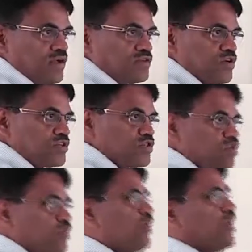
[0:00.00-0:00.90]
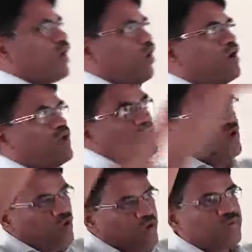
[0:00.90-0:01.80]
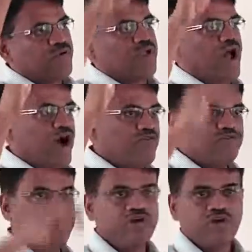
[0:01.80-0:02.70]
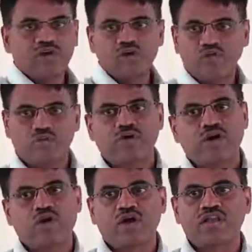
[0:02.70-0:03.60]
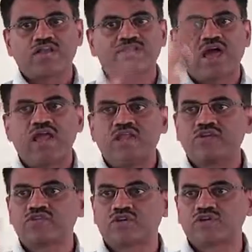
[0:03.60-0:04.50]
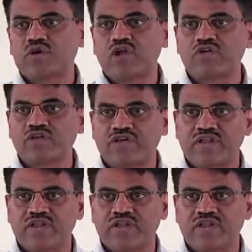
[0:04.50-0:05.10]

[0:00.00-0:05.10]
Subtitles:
So, it's 2 power log n whole power half, 2 power log n is n, so square root of n.